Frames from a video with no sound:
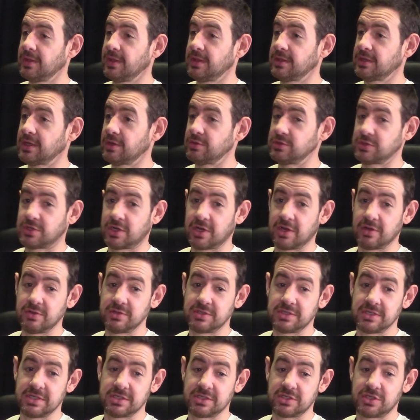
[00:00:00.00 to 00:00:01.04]
those
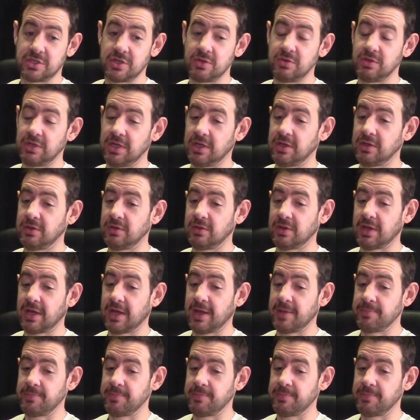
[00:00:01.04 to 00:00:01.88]
closest to you,